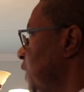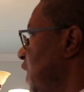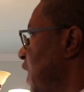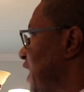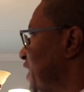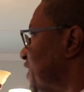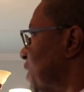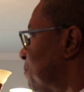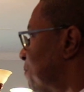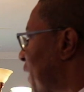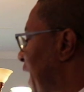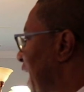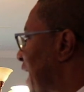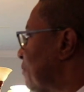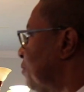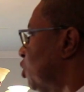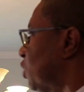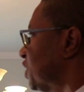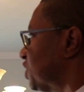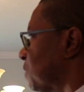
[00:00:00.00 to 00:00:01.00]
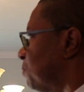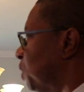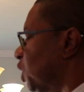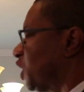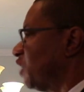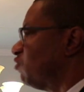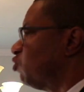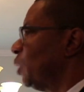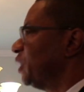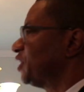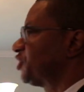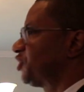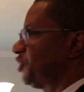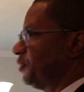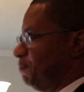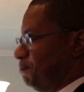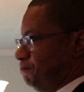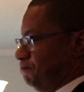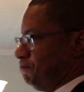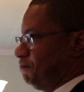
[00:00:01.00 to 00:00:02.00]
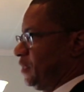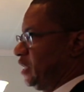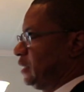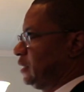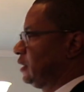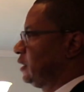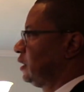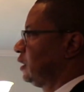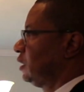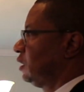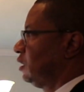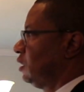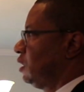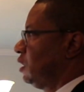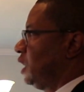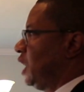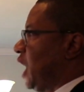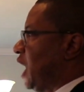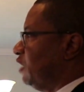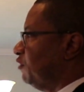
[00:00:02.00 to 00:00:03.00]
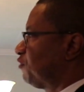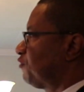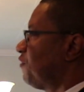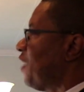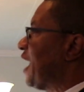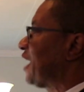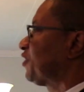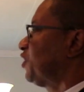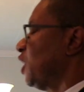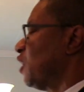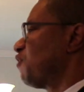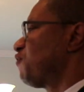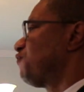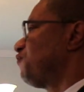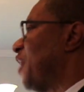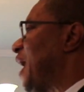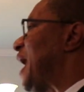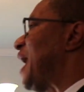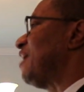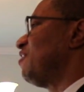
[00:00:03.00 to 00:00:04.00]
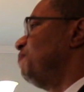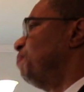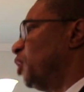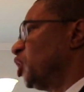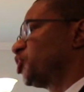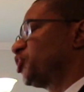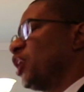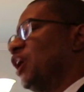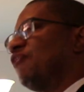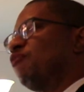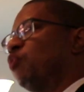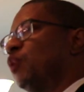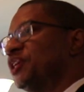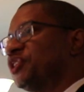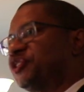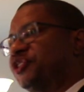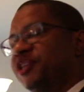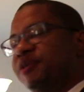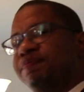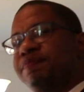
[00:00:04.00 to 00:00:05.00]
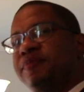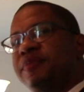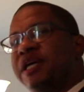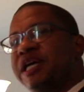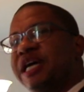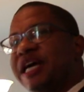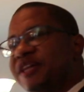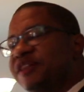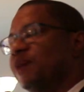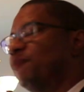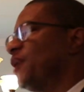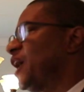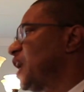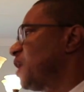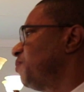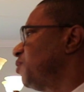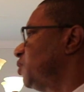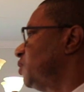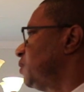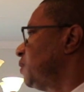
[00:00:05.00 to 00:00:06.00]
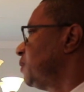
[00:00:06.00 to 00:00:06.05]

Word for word: And the Bible is a book of wisdom. In fact, there are five books of wisdom in the Bible.